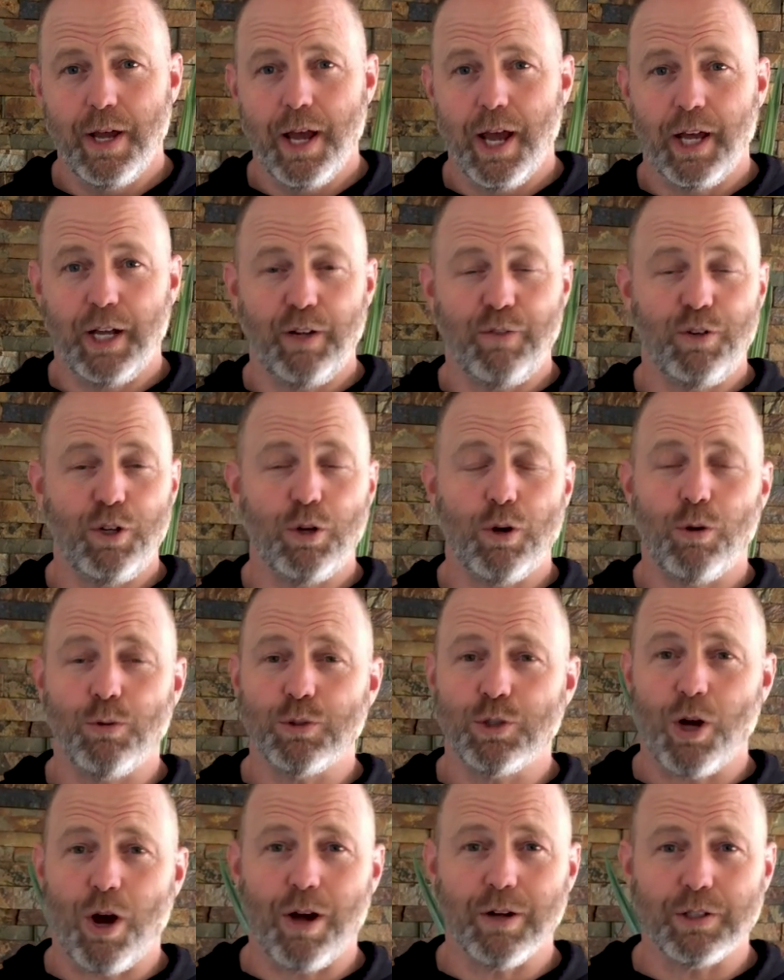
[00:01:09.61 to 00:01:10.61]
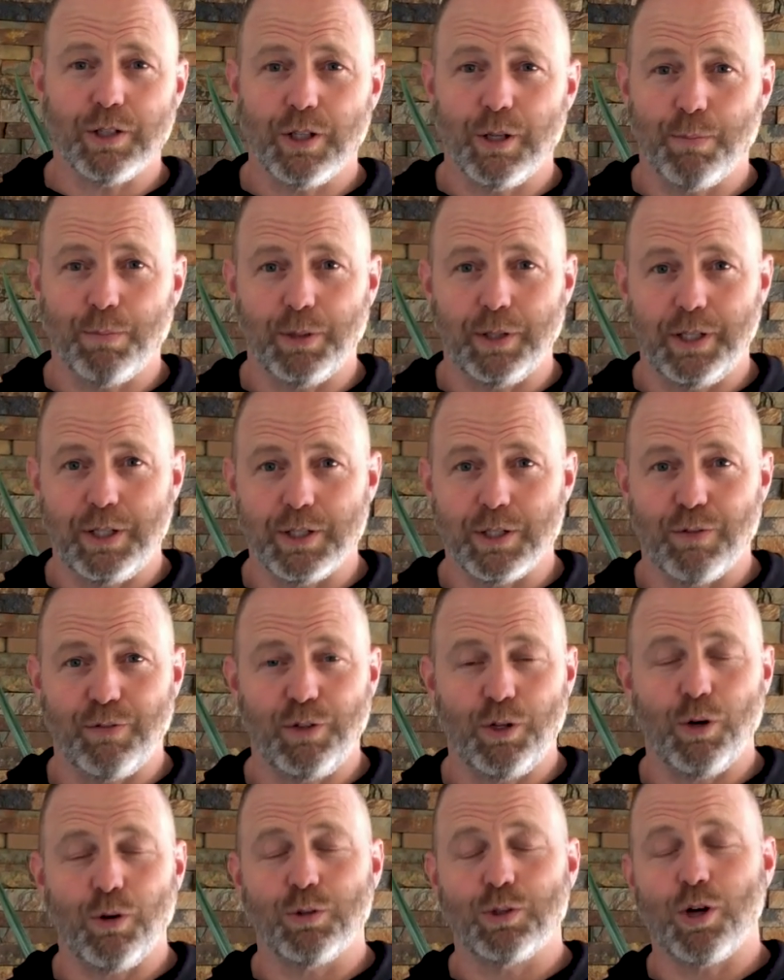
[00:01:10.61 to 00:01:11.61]
And if you don't talk to the police, if
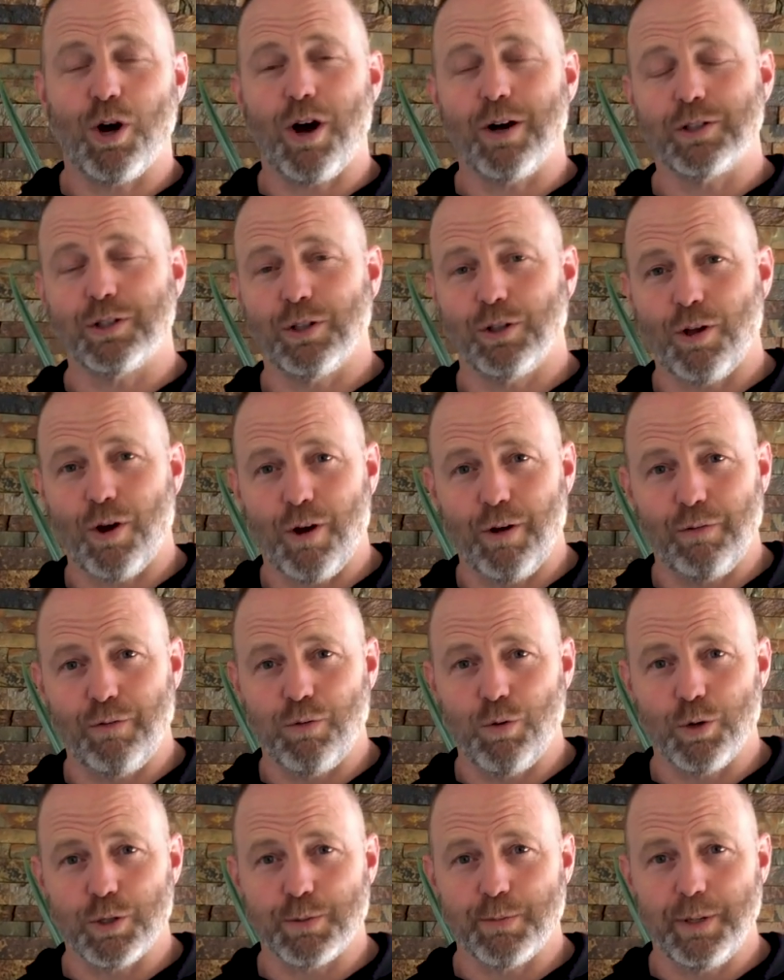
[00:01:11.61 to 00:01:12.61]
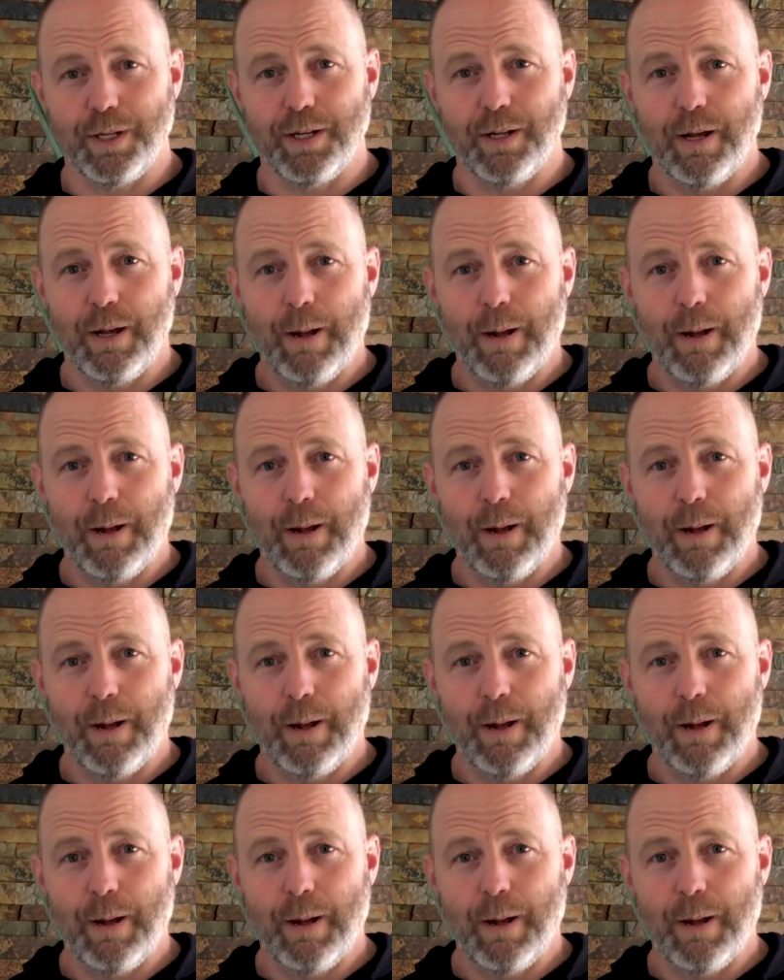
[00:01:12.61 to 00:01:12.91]
you don't talk to law enforcement,